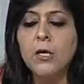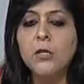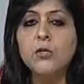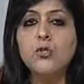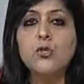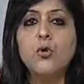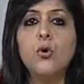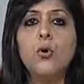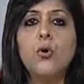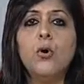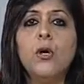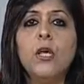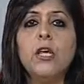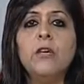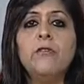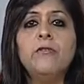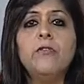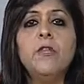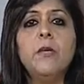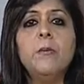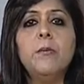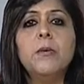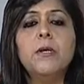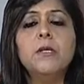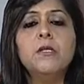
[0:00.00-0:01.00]
So, if
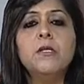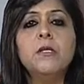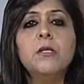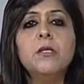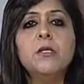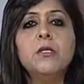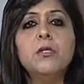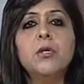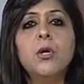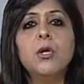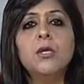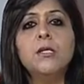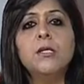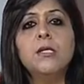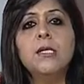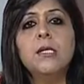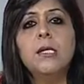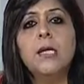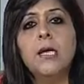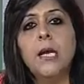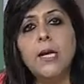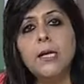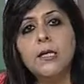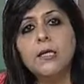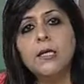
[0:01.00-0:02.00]
the person is not
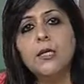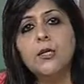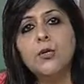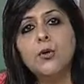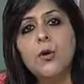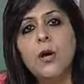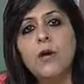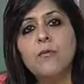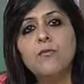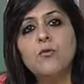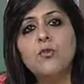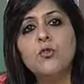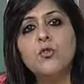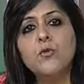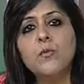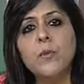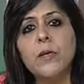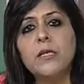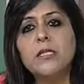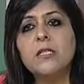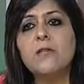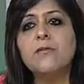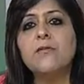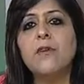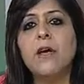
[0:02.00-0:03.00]
selected, you have to
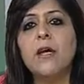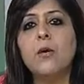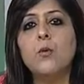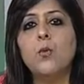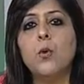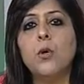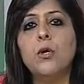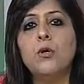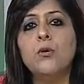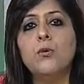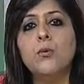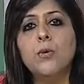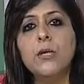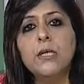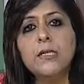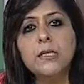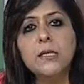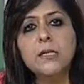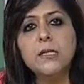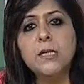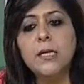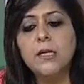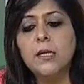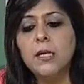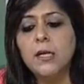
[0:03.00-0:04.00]
specify what
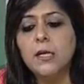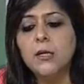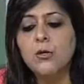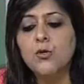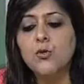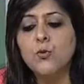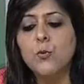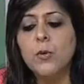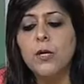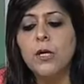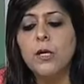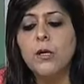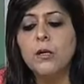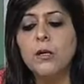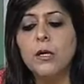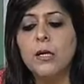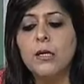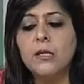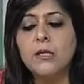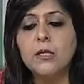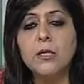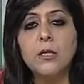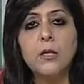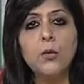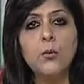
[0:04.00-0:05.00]
reasons are there to be
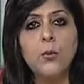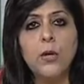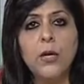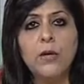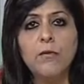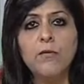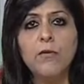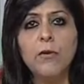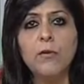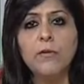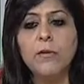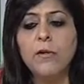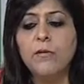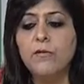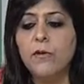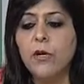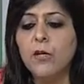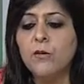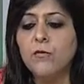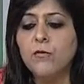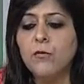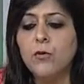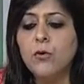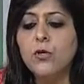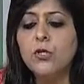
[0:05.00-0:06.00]
excluding from the
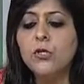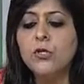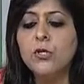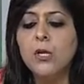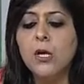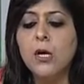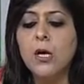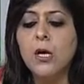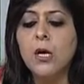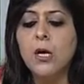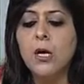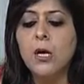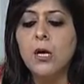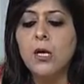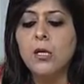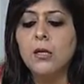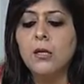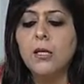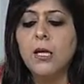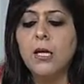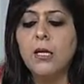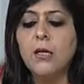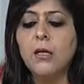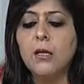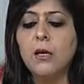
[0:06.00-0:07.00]
workforce.
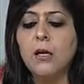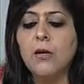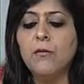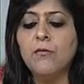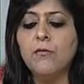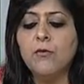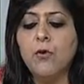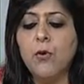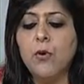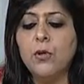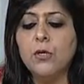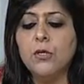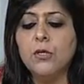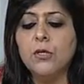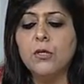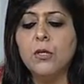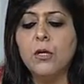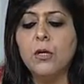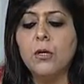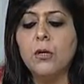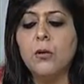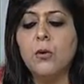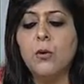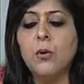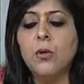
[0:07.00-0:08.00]
Then, of course,
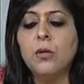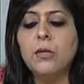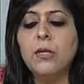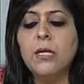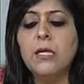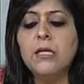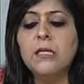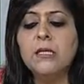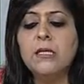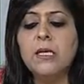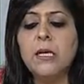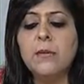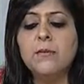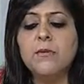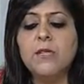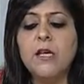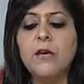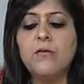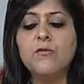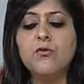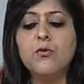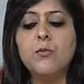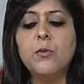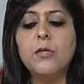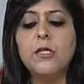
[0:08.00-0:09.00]
uh, all these steps
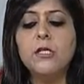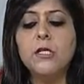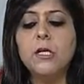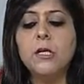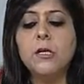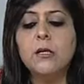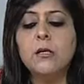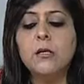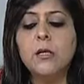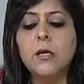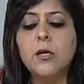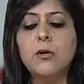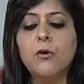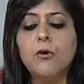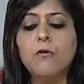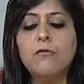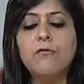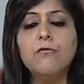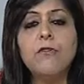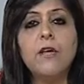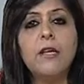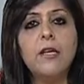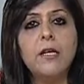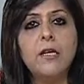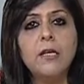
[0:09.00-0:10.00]
have to be taken care of
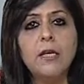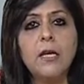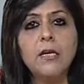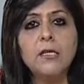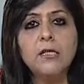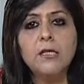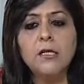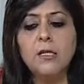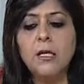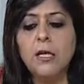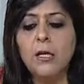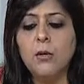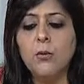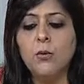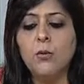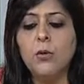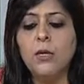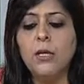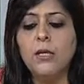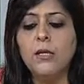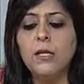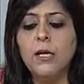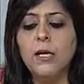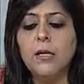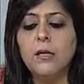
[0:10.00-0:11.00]
very nicely.
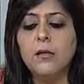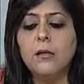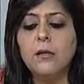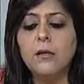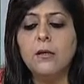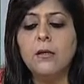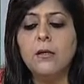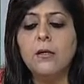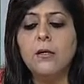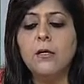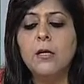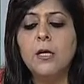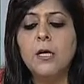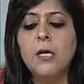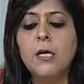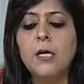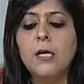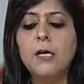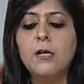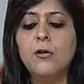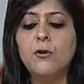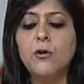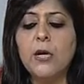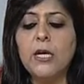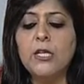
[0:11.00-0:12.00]
Only then the
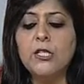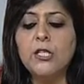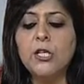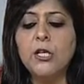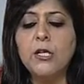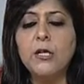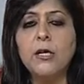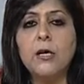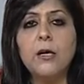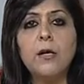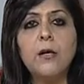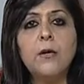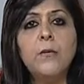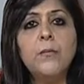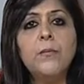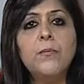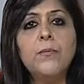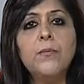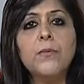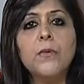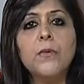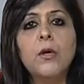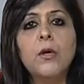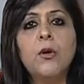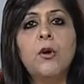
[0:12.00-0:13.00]
criteria
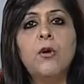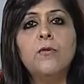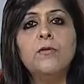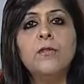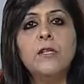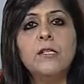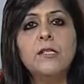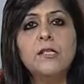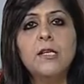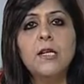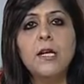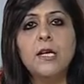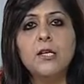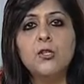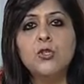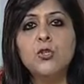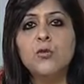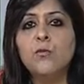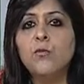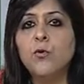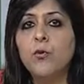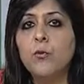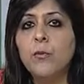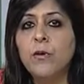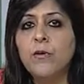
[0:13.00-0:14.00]
of the
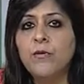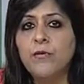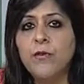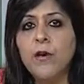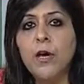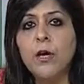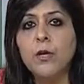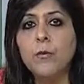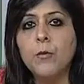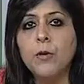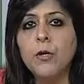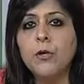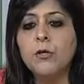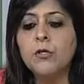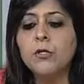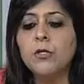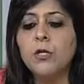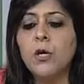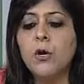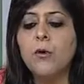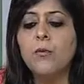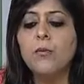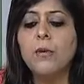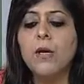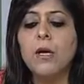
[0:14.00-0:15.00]
selection would be fair because
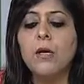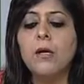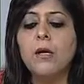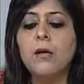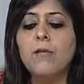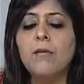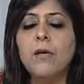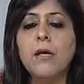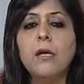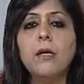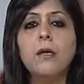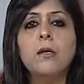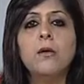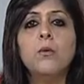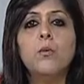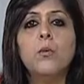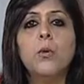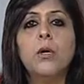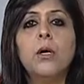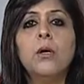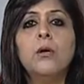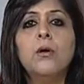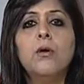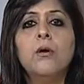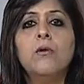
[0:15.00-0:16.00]
now we are living in a
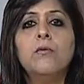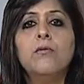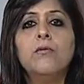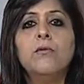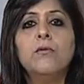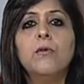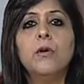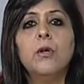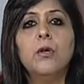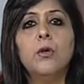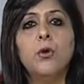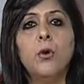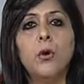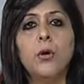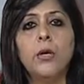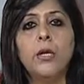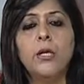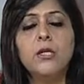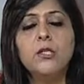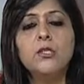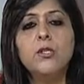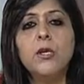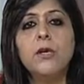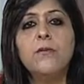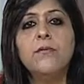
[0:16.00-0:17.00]
world of
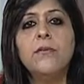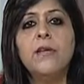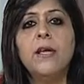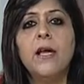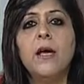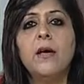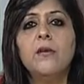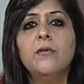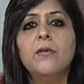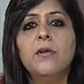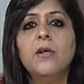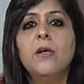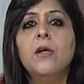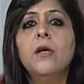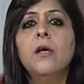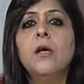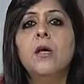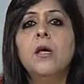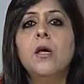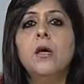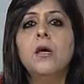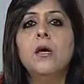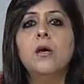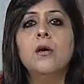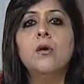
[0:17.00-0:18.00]
knowledge and we have a
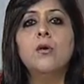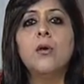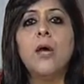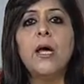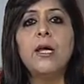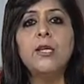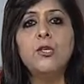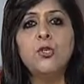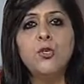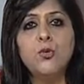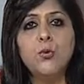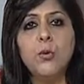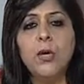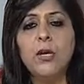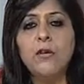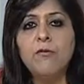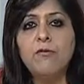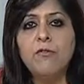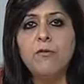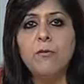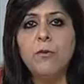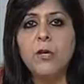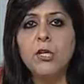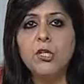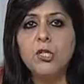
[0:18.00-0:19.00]
right to
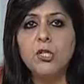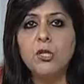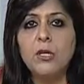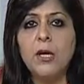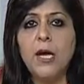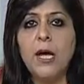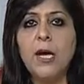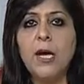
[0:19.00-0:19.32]
information